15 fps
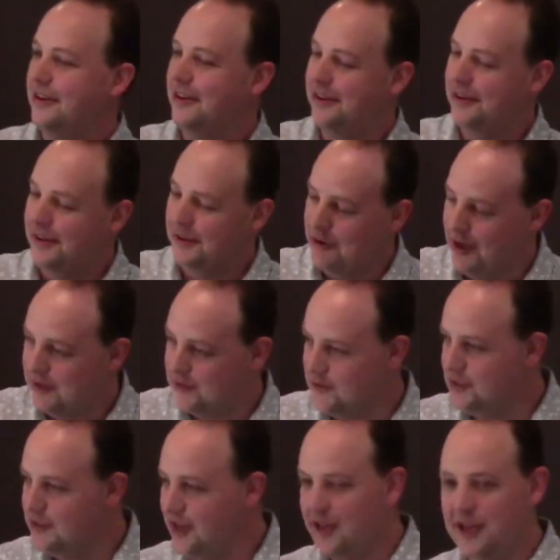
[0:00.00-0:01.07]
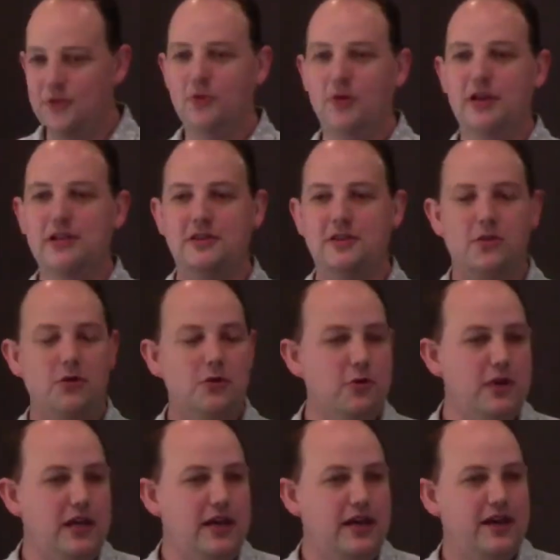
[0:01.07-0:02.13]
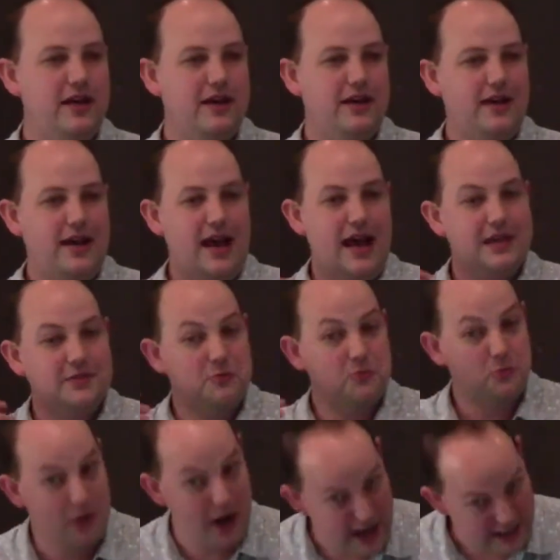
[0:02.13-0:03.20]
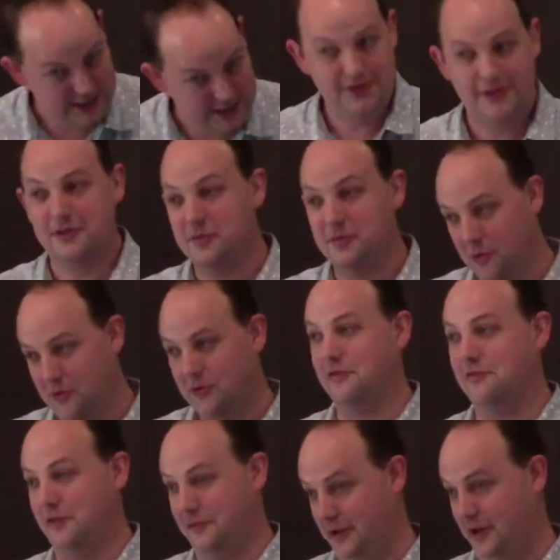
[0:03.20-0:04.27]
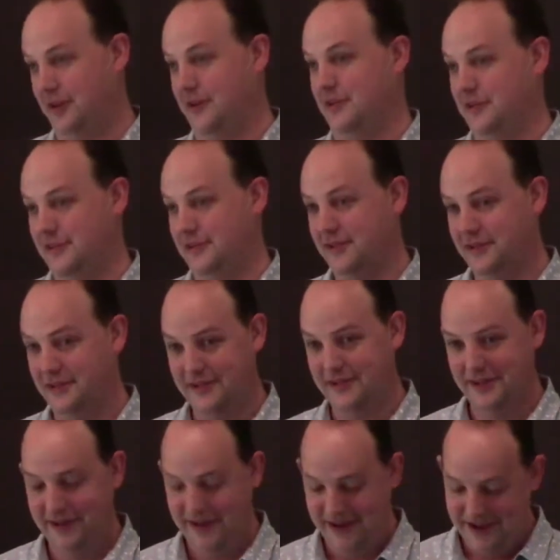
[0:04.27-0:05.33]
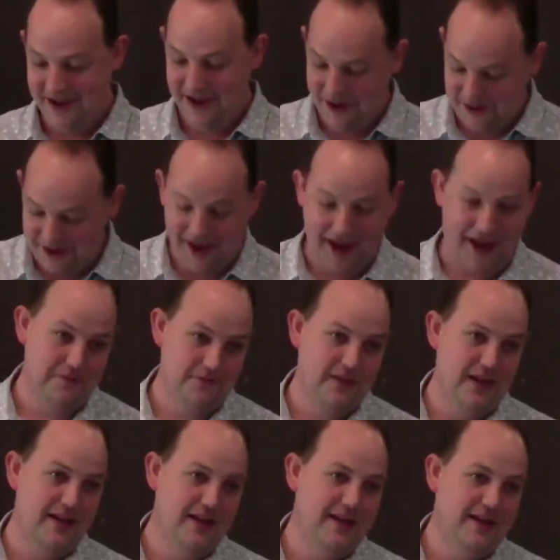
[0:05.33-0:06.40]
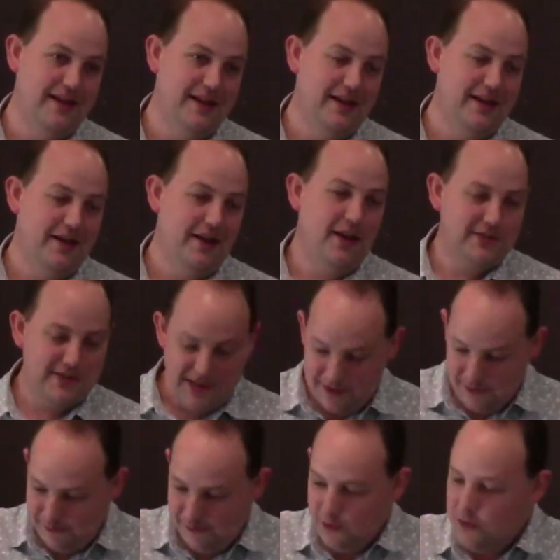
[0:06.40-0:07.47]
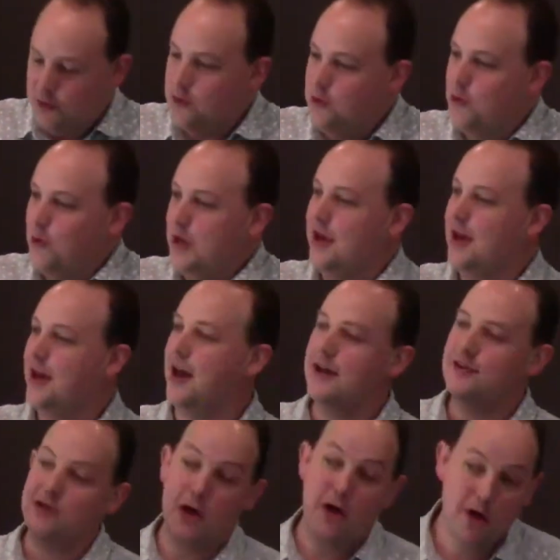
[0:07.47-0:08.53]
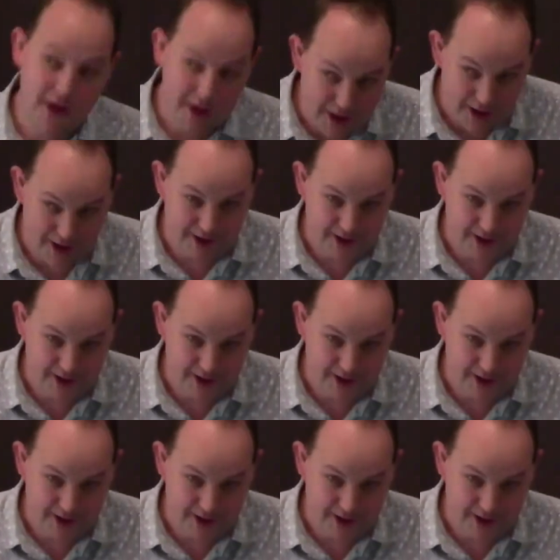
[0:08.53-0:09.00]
Let me ask you a second question. Who here has read the book of Leviticus? Okay. I'll settle for who here has heard